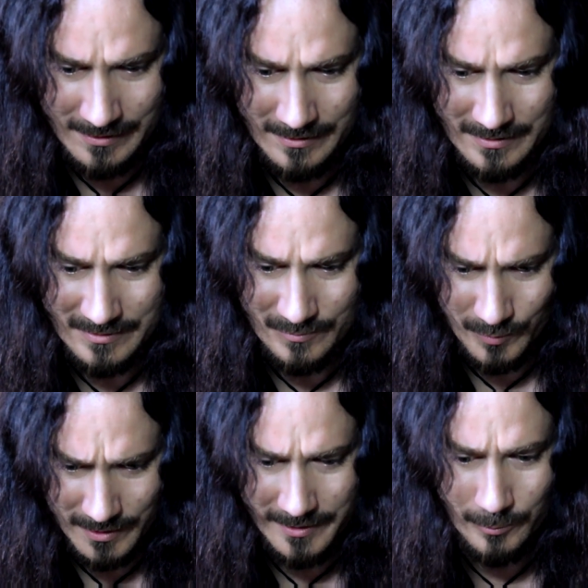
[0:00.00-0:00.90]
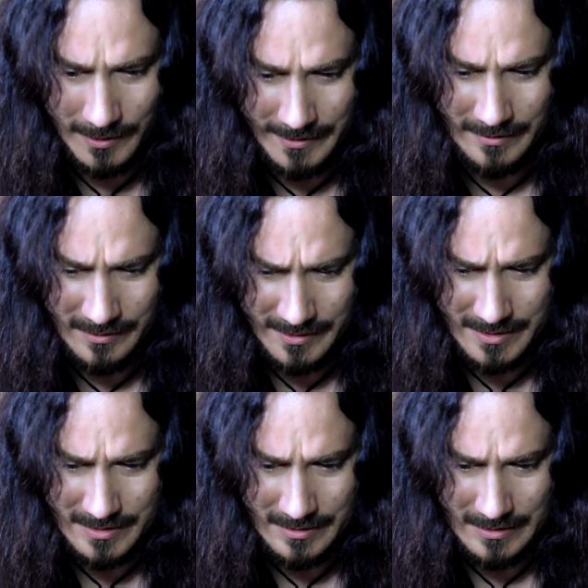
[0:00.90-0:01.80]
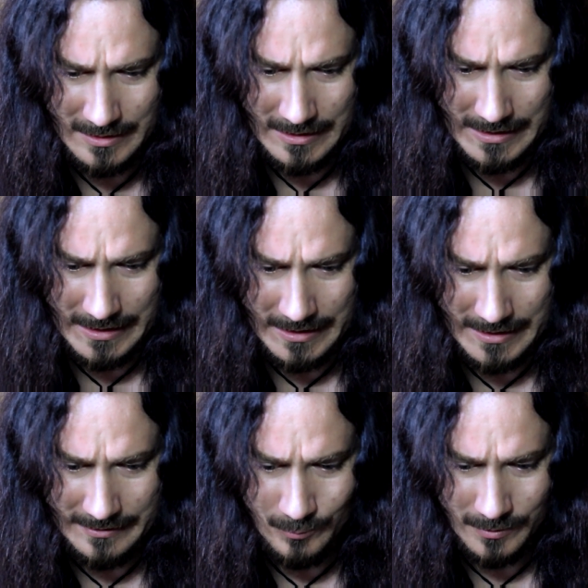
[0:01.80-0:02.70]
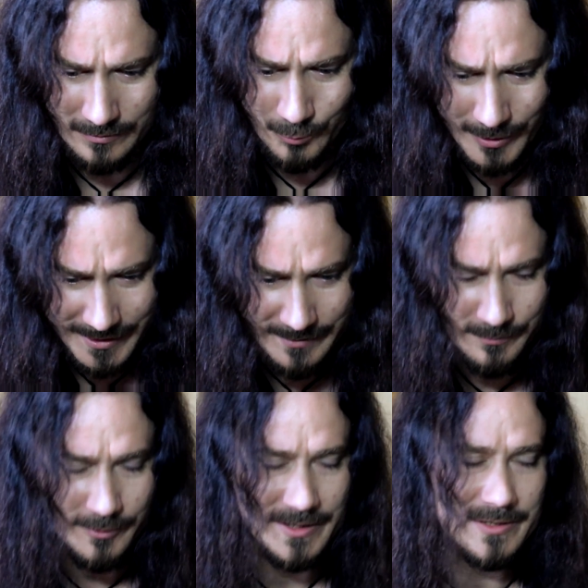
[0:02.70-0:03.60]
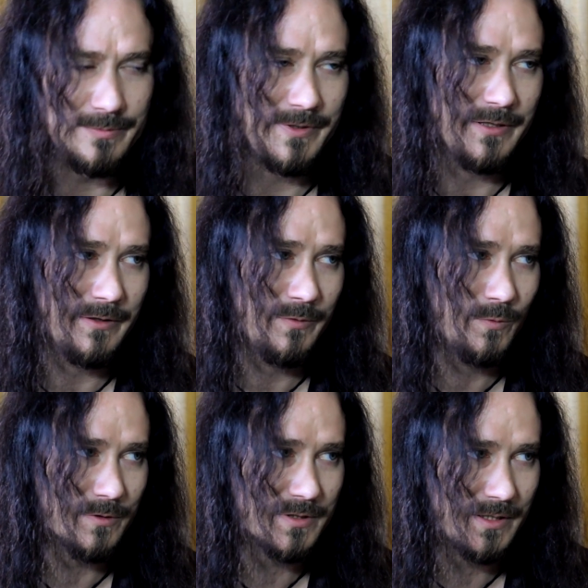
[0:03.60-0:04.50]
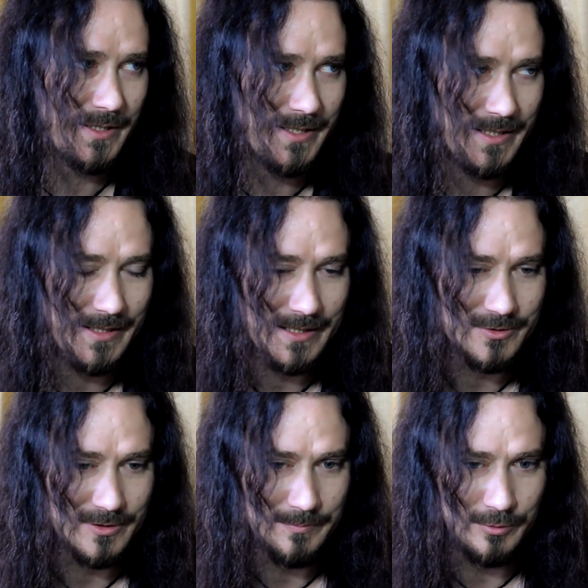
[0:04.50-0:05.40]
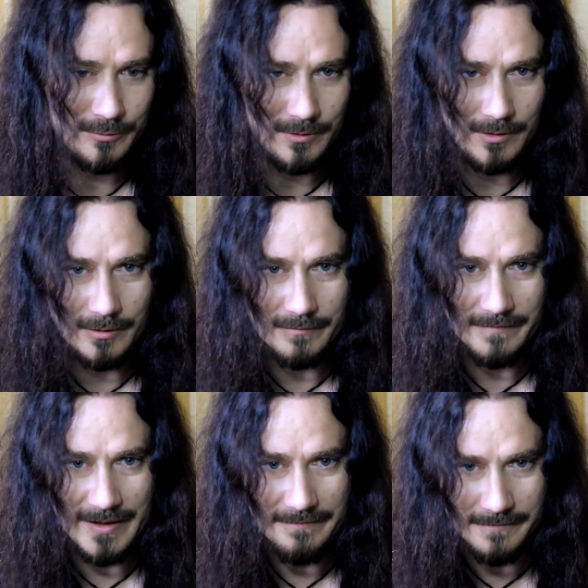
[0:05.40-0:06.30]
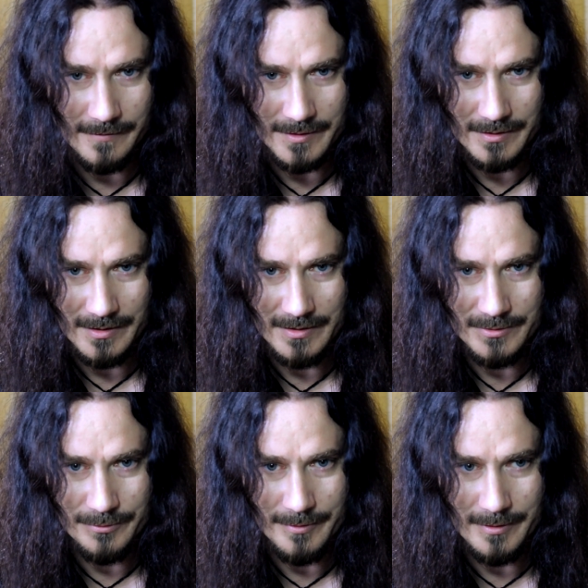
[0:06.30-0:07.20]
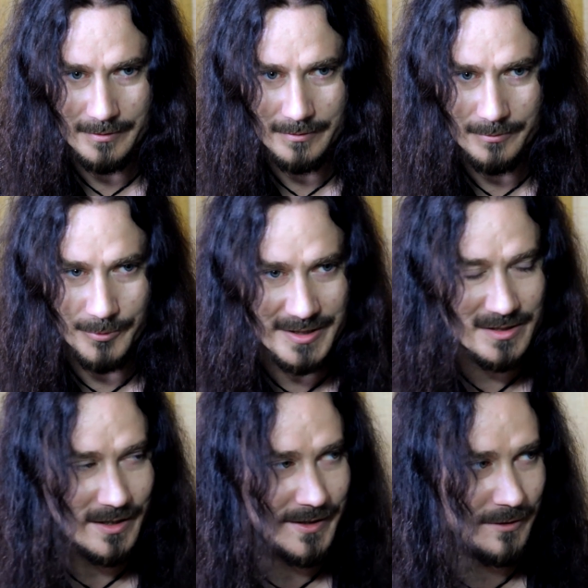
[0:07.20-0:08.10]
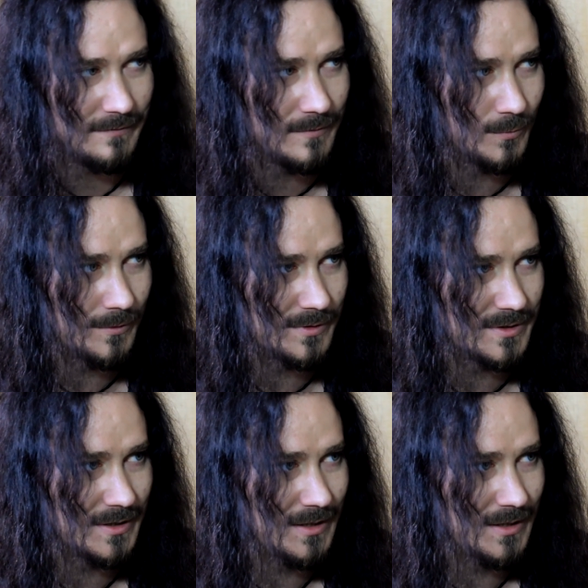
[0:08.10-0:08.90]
He's really, really nice, and what really impressed me was that he had actually put a lot of effort into the reciting of the words.